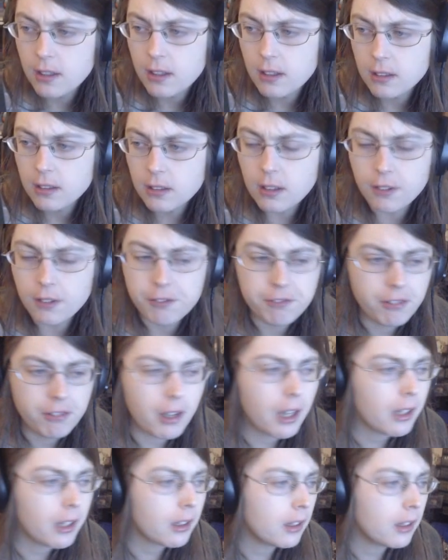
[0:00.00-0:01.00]
The
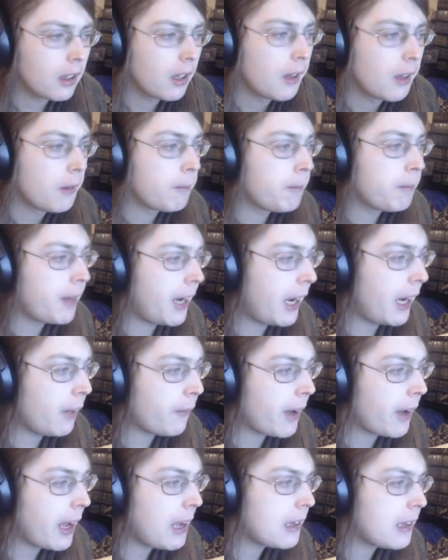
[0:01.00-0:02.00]
fuck? But
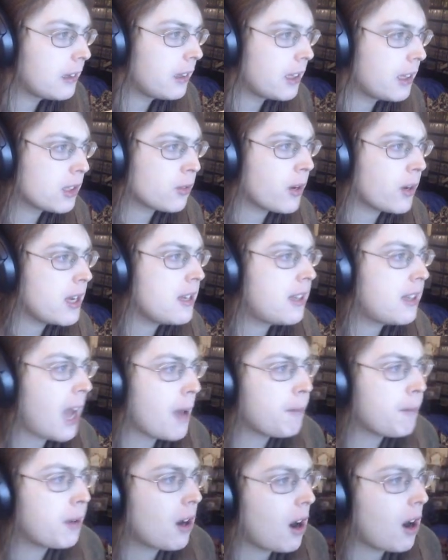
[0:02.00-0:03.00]
anyway, let's read.
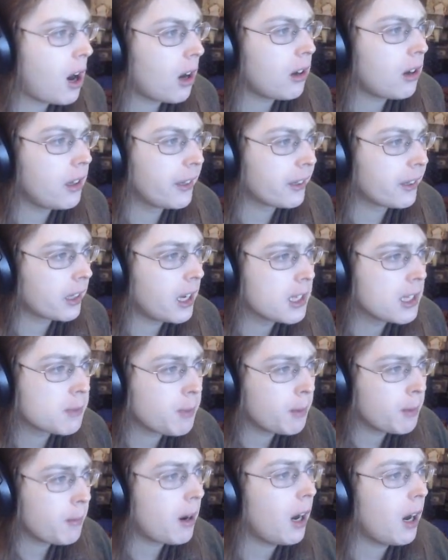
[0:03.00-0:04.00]
Deb Carl and her
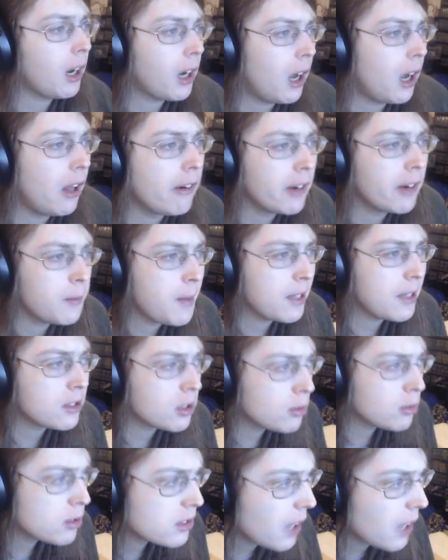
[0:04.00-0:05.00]
husband Mark already made
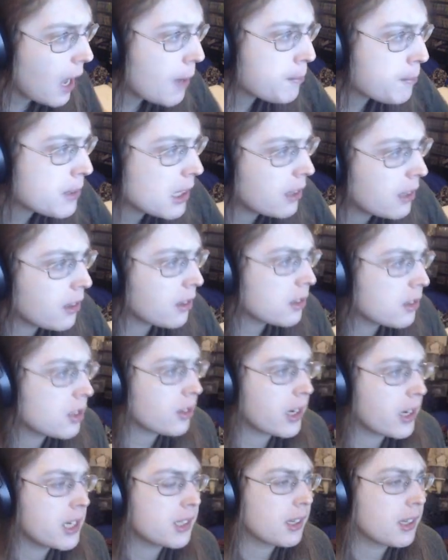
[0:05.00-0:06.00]
two stops at
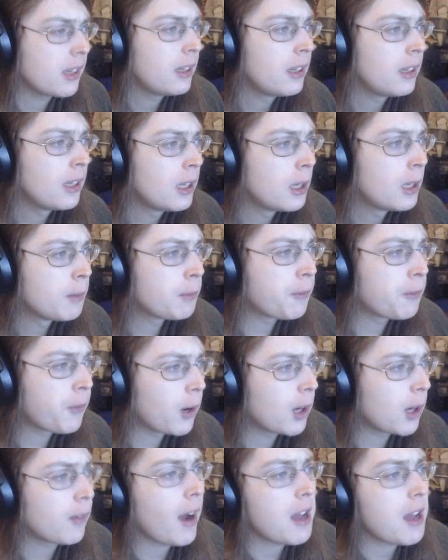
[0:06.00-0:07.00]
nurseries
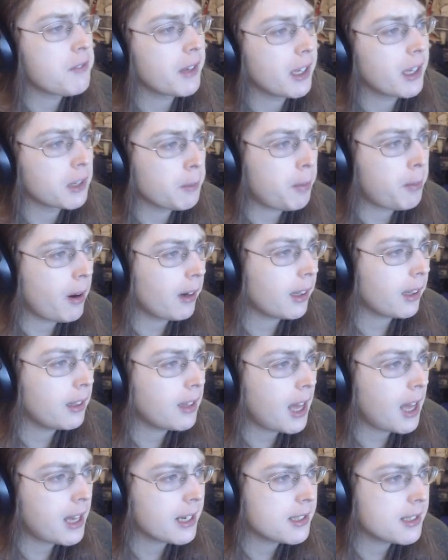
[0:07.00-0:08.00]
before arriving at the parking
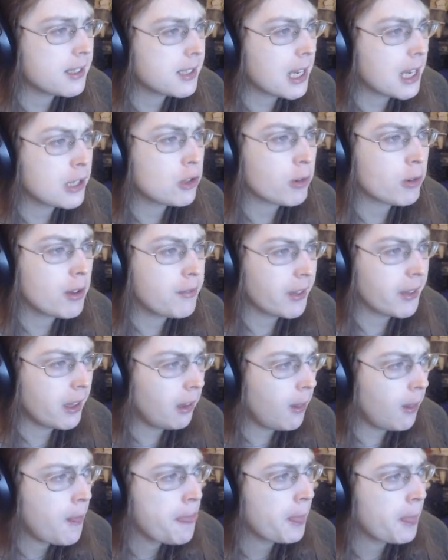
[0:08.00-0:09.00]
lot in
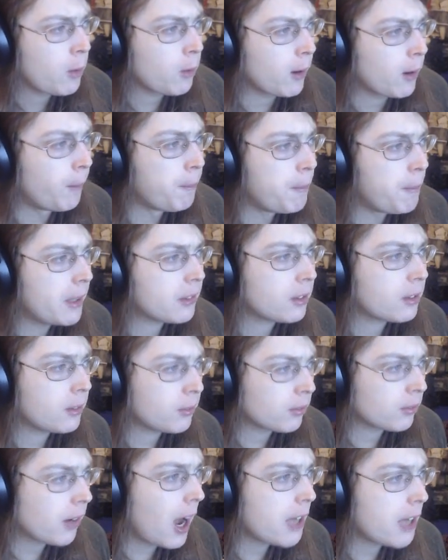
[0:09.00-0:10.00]
Centuryville, where Mitt
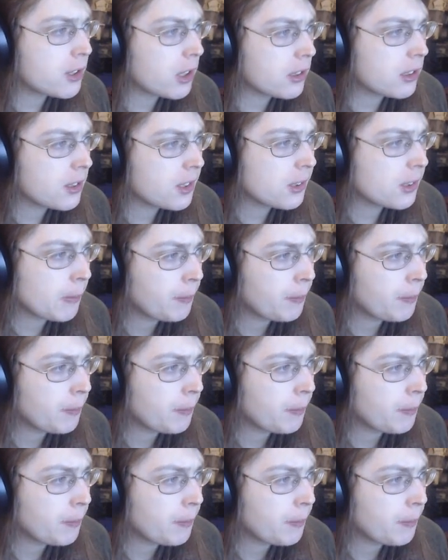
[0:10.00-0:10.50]
Rogers...